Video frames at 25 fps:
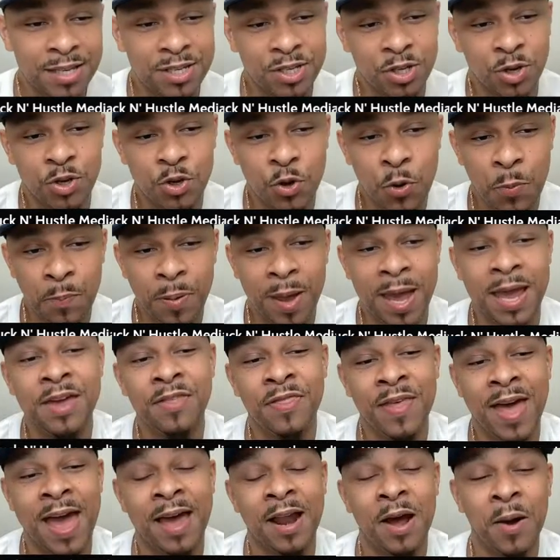So you'll pay
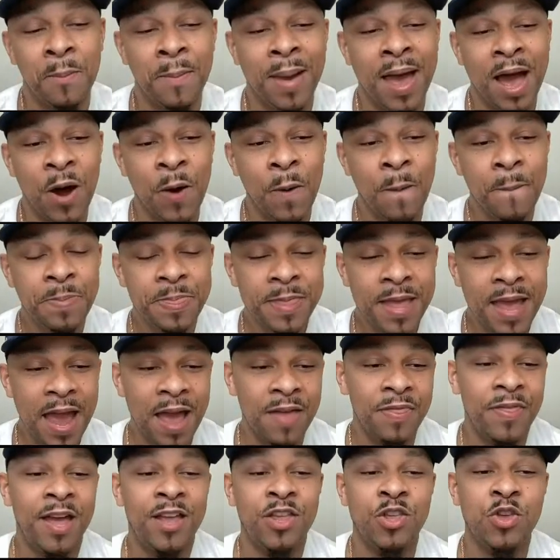that amount
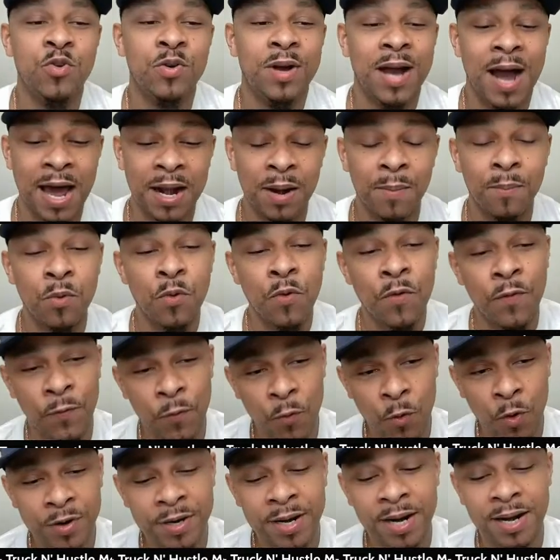and then you'll kind of move
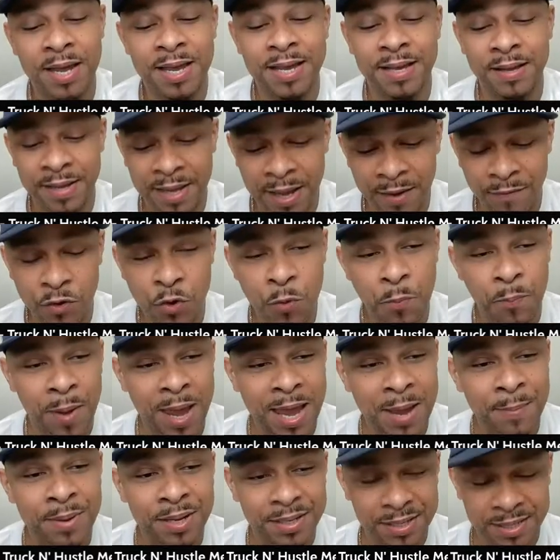forward, and they give you
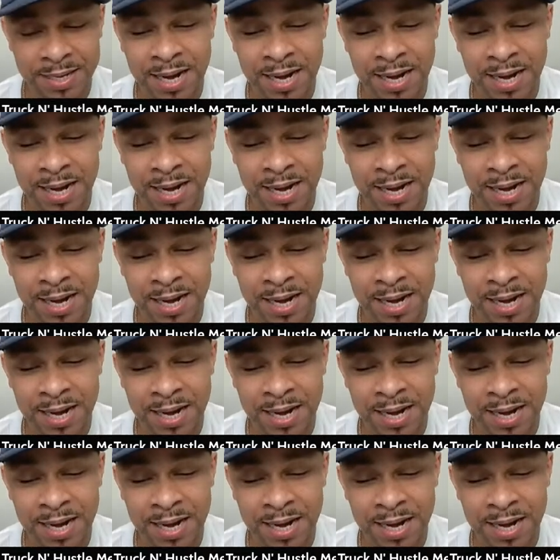payments.